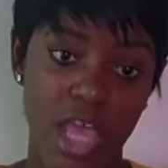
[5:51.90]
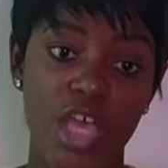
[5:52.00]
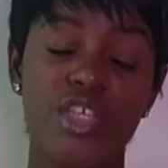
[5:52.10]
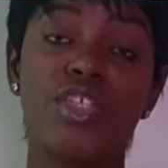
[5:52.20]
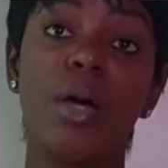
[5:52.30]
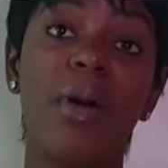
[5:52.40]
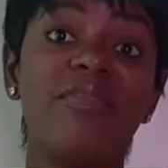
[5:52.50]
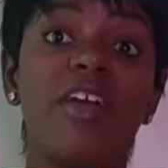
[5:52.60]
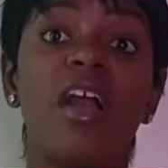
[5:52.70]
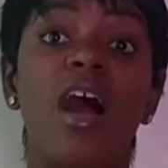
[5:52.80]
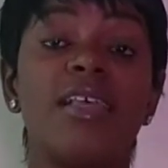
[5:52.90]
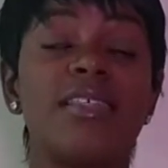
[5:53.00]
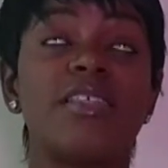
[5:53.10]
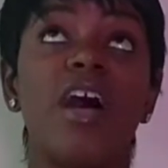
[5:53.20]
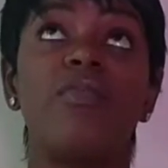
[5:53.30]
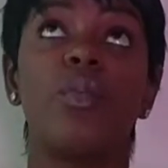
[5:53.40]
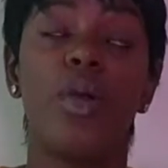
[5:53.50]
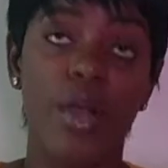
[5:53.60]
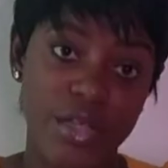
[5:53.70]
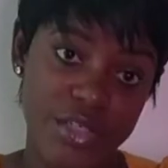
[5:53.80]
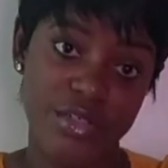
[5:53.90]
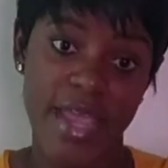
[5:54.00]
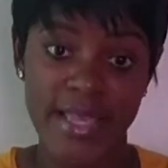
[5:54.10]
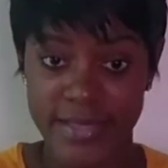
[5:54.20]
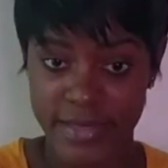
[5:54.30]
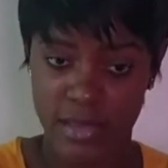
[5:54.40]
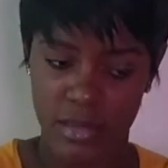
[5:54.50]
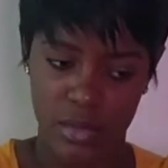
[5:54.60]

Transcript: Some of the causes of work stress,